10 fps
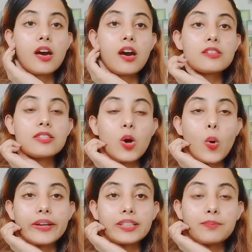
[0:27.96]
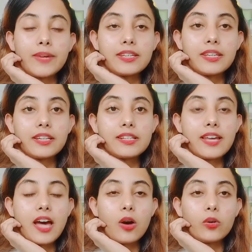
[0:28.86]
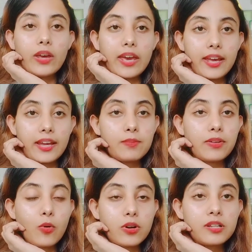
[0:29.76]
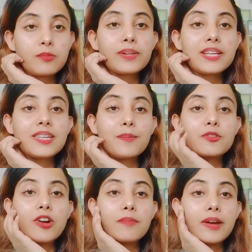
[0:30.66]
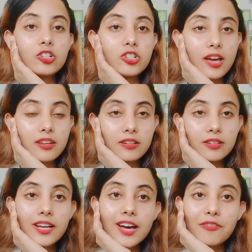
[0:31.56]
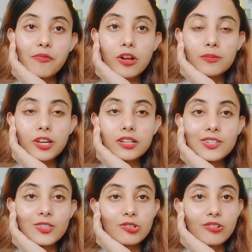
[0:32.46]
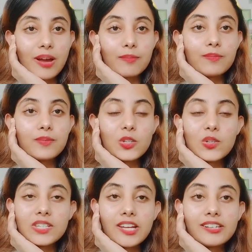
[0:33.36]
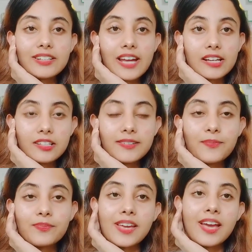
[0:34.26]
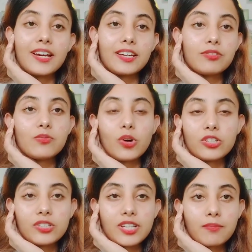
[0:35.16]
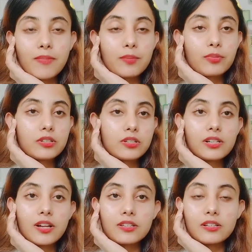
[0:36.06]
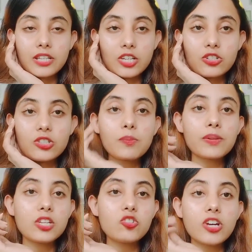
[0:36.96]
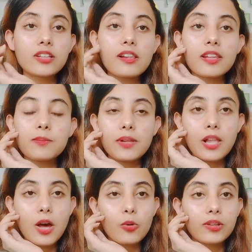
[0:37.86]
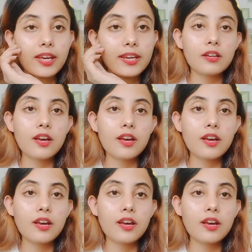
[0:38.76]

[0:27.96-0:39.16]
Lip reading: So I am making it now, and before it, please subscribe my channel, follow me on Instagram to stay connected. If you want to take my personal consultation, so please check the link below, okay?